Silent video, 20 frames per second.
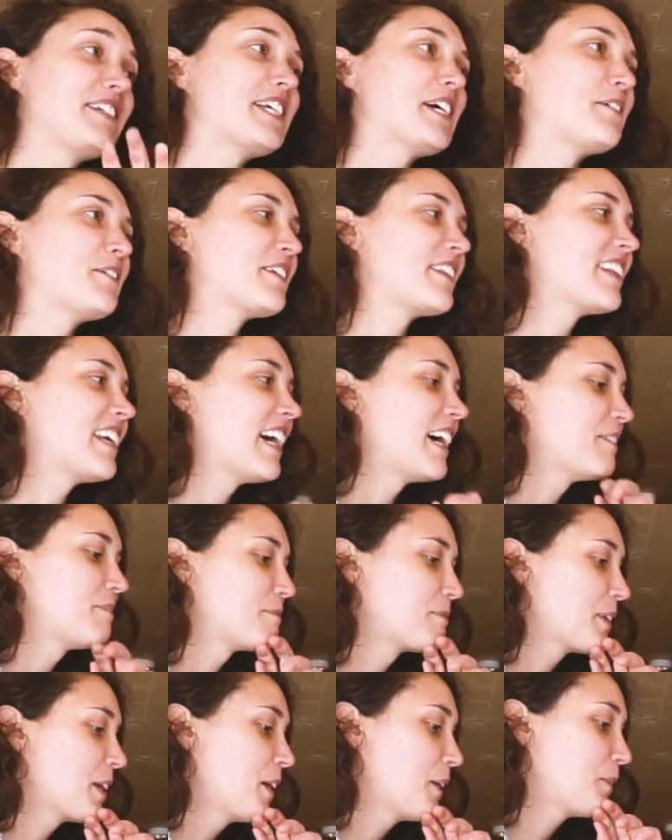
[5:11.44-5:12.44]
dealt with that.
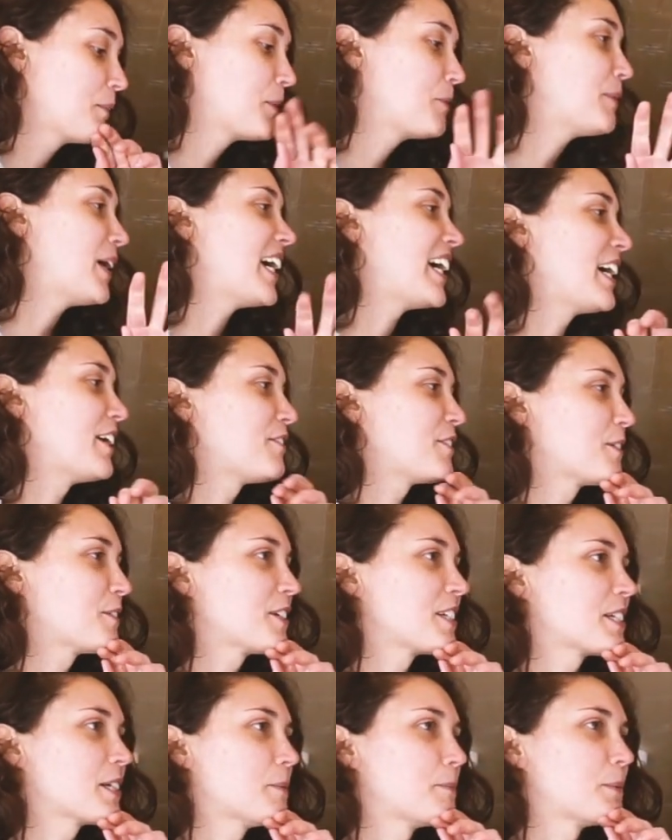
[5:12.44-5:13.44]
We might have to
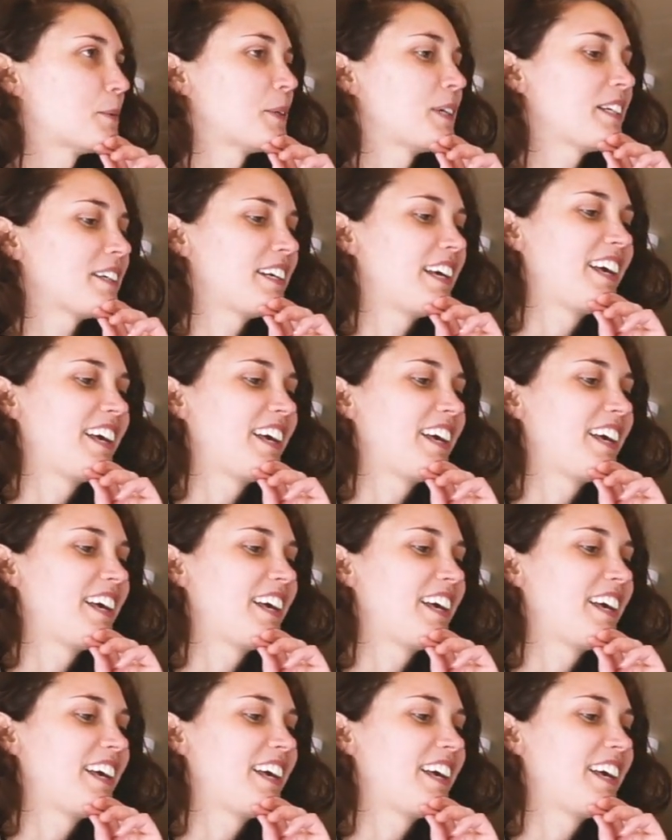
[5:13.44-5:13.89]
at some point.